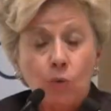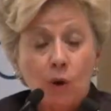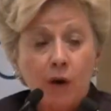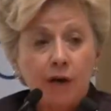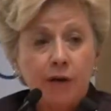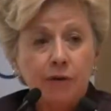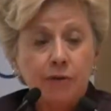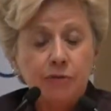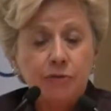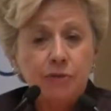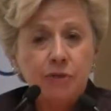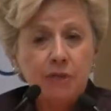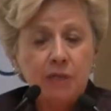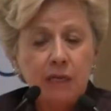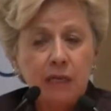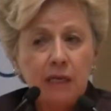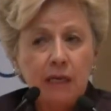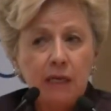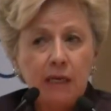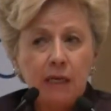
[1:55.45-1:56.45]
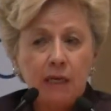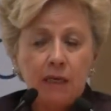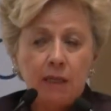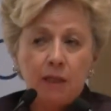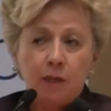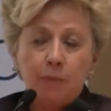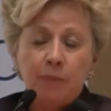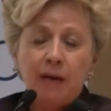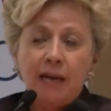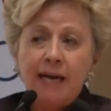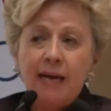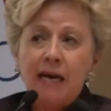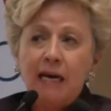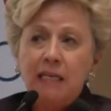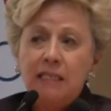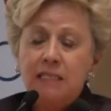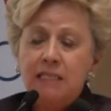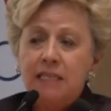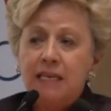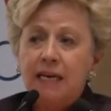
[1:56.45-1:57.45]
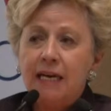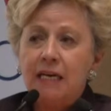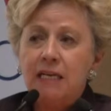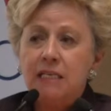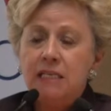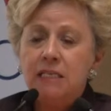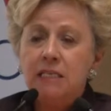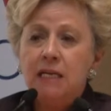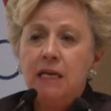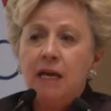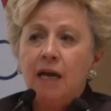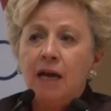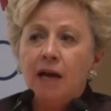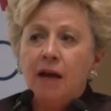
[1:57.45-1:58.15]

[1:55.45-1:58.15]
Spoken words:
writers. In the Pléiade's case,